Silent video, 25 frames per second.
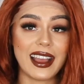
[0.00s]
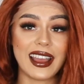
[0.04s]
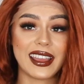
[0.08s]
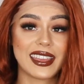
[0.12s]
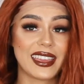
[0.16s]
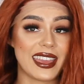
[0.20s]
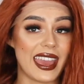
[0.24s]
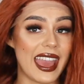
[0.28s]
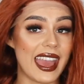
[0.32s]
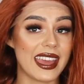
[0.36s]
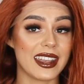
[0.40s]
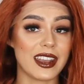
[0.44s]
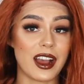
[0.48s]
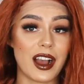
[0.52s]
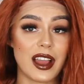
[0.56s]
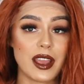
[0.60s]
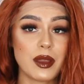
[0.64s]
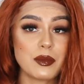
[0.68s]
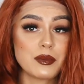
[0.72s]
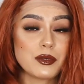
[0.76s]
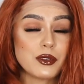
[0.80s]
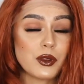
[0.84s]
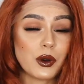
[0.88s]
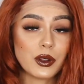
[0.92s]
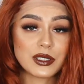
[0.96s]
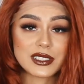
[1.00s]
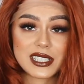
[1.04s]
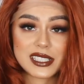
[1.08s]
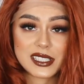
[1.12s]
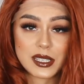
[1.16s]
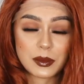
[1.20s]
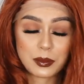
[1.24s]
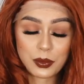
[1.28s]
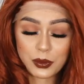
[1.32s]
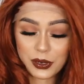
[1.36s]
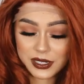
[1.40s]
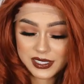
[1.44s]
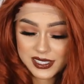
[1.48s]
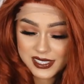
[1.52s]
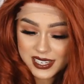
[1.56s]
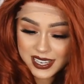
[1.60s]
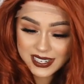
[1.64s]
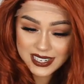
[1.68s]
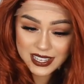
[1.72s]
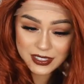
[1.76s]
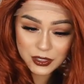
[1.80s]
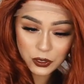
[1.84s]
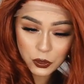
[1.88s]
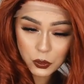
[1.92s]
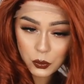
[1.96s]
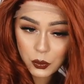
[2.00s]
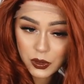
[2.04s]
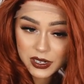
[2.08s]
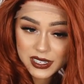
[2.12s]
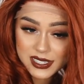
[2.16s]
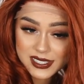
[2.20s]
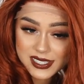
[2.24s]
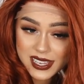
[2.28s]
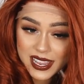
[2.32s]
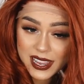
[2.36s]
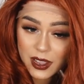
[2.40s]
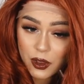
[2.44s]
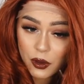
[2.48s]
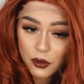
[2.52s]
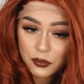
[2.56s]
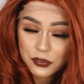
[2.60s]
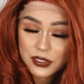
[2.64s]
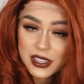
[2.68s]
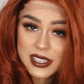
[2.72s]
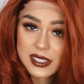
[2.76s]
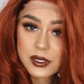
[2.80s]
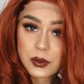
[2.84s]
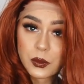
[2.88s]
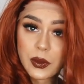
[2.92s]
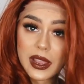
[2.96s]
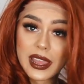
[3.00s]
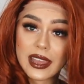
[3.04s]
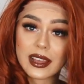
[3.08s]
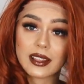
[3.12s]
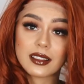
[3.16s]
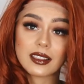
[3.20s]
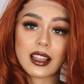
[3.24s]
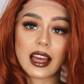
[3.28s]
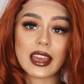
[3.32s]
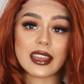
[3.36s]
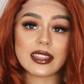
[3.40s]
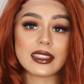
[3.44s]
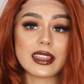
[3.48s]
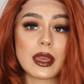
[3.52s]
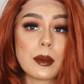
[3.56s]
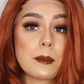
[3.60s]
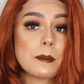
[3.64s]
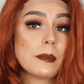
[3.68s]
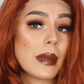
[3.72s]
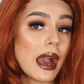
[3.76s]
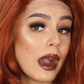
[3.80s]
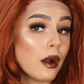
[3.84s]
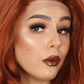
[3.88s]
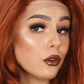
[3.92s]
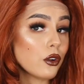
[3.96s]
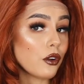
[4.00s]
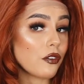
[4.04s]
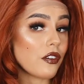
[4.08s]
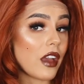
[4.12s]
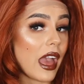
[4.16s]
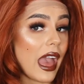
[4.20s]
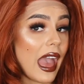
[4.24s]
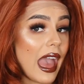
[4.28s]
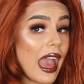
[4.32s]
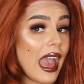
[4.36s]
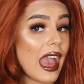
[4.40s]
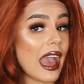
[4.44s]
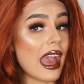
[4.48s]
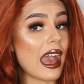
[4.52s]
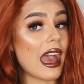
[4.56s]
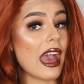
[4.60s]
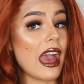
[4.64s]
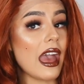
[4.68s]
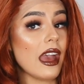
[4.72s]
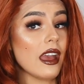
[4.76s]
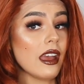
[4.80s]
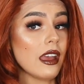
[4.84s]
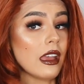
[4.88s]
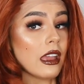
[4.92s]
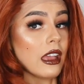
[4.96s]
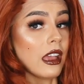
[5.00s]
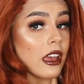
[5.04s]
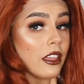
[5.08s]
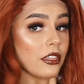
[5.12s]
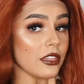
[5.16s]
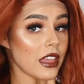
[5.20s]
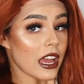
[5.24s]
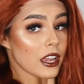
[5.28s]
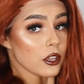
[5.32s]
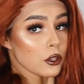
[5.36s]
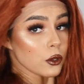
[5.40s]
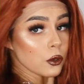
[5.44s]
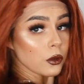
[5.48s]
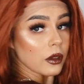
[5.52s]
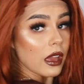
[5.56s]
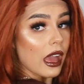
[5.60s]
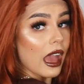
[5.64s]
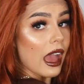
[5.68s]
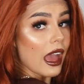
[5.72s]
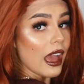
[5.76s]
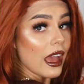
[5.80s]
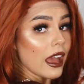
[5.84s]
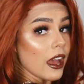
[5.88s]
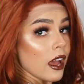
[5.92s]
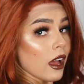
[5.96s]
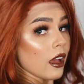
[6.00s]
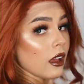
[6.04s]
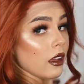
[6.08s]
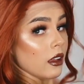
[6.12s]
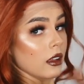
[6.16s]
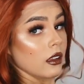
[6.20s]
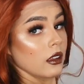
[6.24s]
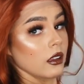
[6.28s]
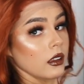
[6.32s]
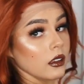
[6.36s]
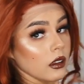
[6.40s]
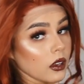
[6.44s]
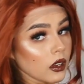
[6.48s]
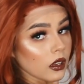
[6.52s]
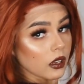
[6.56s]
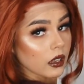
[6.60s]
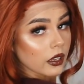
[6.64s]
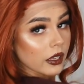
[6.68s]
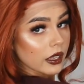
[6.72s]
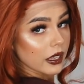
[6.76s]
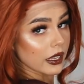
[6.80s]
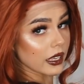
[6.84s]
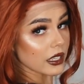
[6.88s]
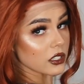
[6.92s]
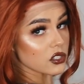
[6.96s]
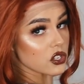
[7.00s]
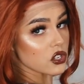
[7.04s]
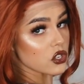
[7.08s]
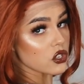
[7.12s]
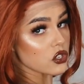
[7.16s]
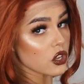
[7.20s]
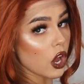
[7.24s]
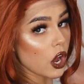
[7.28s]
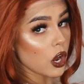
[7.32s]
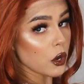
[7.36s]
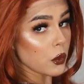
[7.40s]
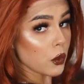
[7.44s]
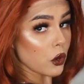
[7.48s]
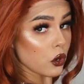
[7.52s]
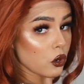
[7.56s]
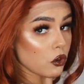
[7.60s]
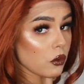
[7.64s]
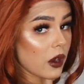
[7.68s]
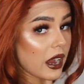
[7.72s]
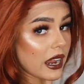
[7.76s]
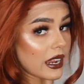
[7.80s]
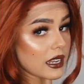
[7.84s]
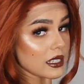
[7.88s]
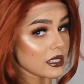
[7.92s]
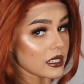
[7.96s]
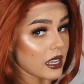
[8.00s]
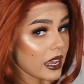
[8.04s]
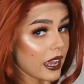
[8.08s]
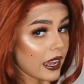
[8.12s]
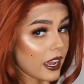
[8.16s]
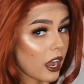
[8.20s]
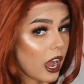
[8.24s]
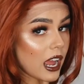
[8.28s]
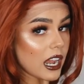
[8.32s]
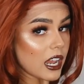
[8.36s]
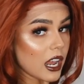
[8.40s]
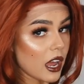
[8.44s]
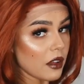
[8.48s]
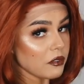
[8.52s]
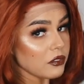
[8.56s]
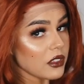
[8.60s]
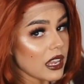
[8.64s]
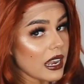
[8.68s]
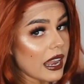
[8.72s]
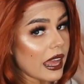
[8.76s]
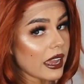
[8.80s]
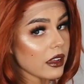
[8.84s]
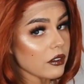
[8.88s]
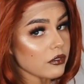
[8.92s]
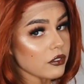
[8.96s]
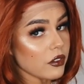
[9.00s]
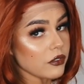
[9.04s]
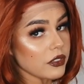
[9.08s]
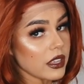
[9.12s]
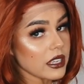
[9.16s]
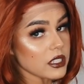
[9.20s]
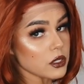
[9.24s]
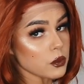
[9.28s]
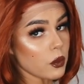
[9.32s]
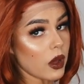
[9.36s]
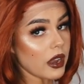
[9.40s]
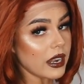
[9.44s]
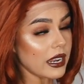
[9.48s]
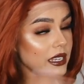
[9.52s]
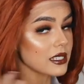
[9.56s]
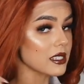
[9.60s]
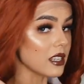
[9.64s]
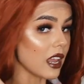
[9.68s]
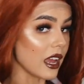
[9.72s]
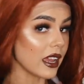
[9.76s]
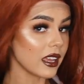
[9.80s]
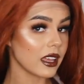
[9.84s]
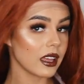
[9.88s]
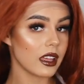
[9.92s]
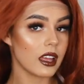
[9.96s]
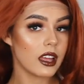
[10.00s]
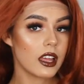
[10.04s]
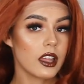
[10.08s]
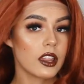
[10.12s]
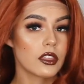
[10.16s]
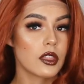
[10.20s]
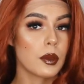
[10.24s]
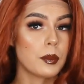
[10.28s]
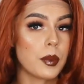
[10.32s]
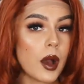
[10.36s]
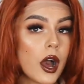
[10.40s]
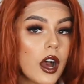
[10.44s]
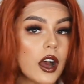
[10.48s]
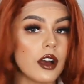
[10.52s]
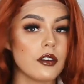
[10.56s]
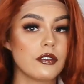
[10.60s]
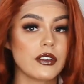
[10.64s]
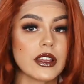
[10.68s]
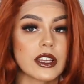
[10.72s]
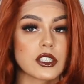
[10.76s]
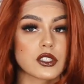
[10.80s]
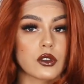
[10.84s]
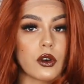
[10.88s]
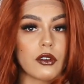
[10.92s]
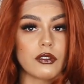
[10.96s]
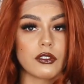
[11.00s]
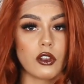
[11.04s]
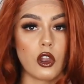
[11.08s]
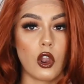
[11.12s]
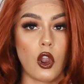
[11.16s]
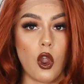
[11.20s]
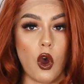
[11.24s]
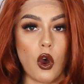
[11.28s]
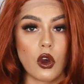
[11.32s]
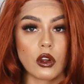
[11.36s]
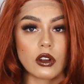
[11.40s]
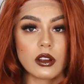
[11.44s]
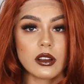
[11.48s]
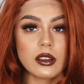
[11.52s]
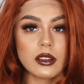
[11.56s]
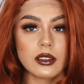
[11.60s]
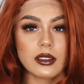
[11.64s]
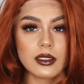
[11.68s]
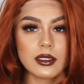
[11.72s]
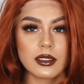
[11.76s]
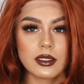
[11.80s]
Again, I am not disappointed in the quality of this wig. Like, the amount of hair that you get is so crazy. I love the length of this one. It's like the perfect sort of long